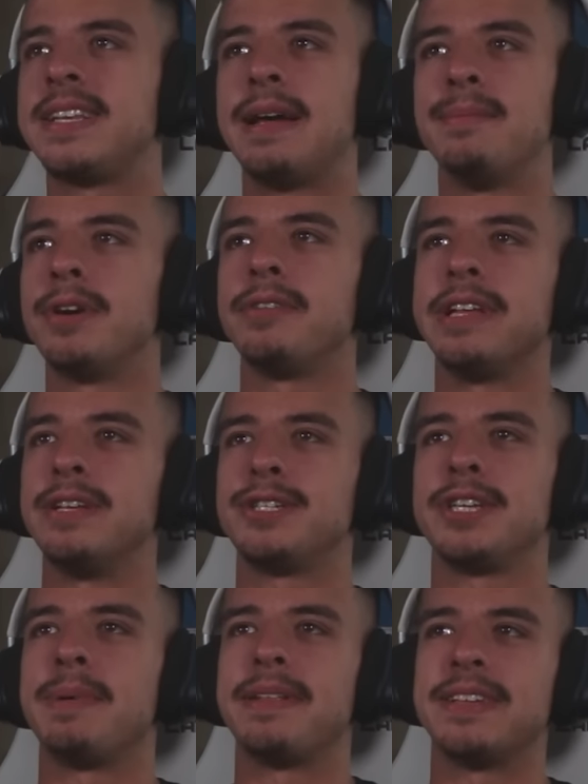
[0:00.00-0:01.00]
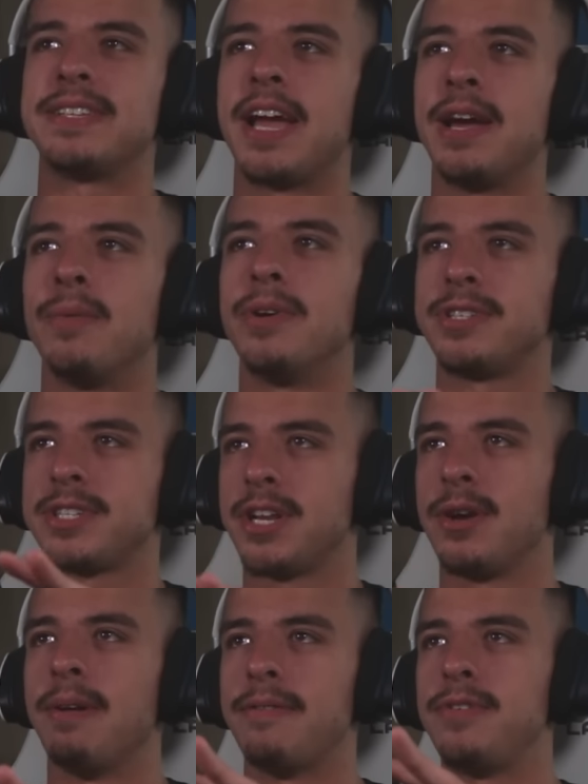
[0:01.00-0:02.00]
Listen, I'm not really interested about this. I want to
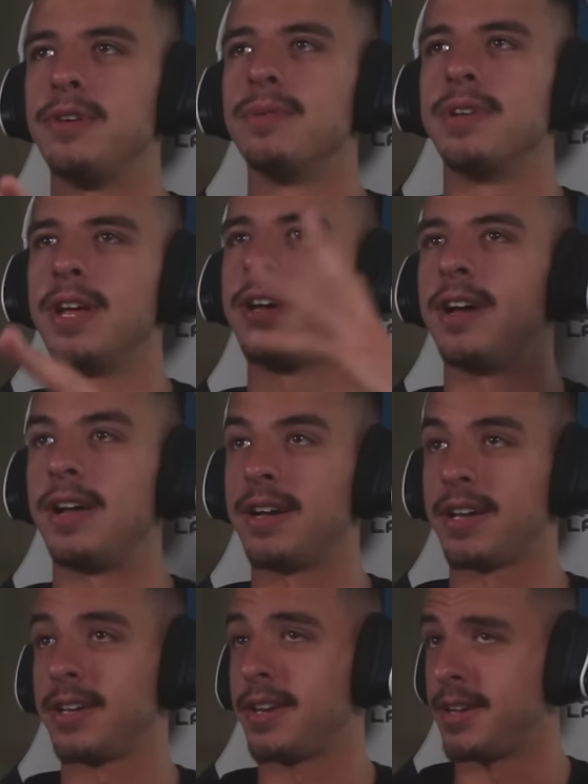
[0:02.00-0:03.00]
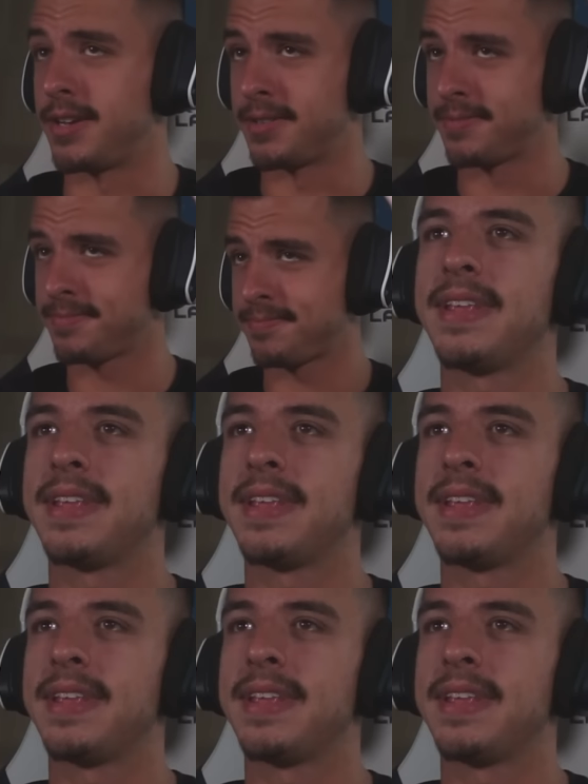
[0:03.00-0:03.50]
know if you and her are gonna...